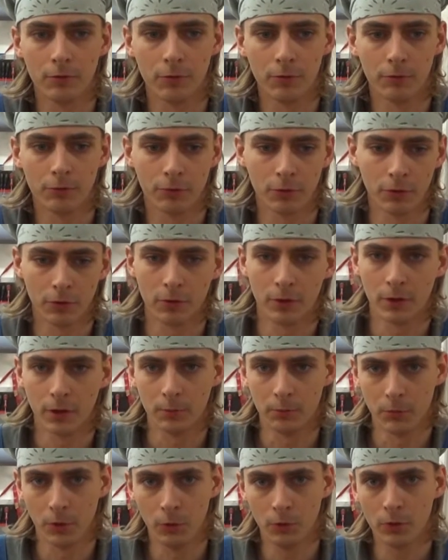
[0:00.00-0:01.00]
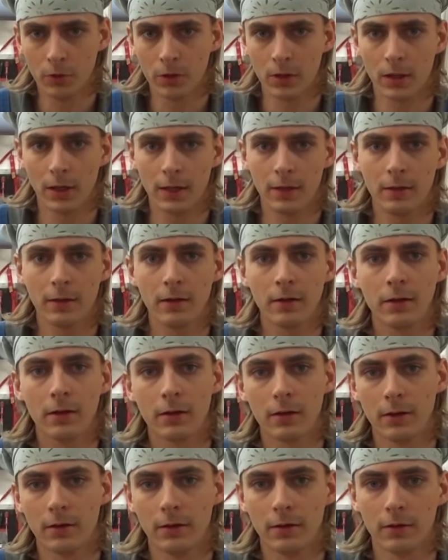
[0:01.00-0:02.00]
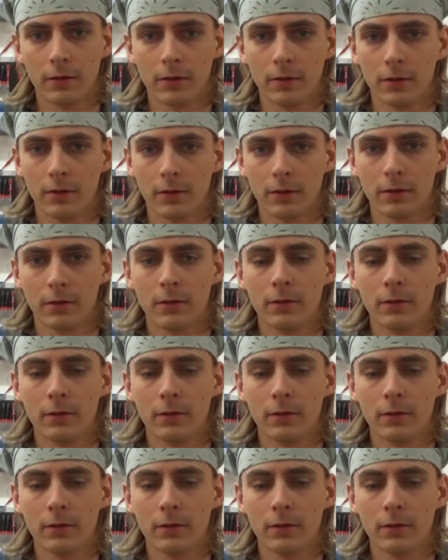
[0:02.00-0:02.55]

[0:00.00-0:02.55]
for a mood lighting in the